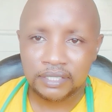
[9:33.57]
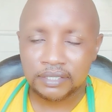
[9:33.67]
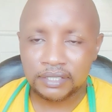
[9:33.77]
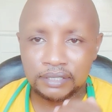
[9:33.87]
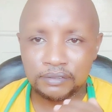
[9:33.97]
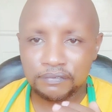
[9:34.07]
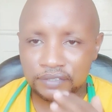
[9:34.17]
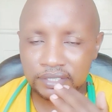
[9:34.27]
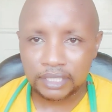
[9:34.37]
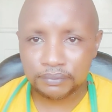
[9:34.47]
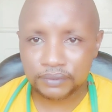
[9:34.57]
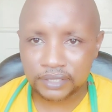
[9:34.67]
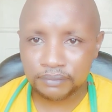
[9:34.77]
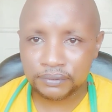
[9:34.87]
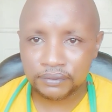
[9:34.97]
Thank you for the
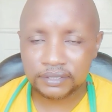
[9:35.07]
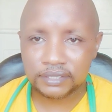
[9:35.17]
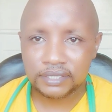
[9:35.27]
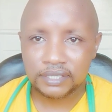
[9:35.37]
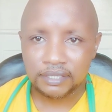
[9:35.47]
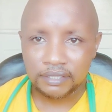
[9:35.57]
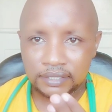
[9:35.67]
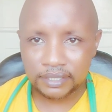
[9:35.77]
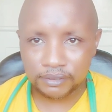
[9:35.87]
subscriptions, thank